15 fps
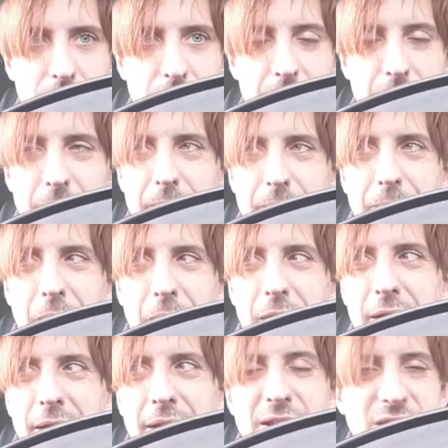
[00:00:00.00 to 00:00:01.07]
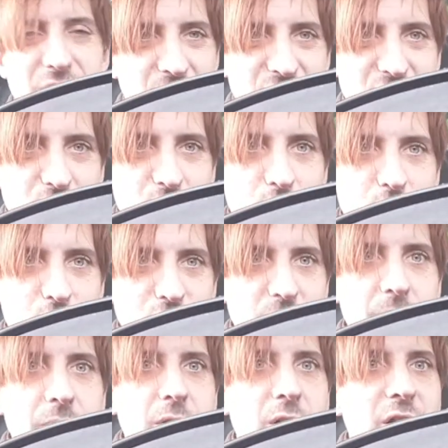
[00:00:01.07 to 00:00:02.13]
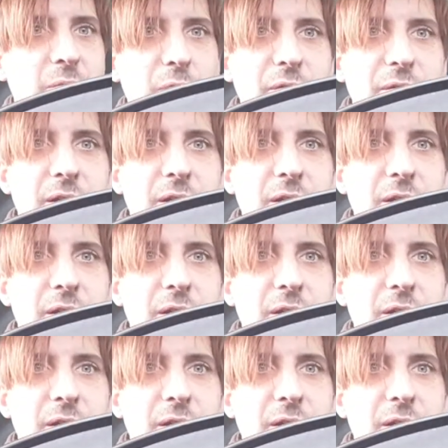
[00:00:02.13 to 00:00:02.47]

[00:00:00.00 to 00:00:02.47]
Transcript: But he still lives in Caution. I've moved out.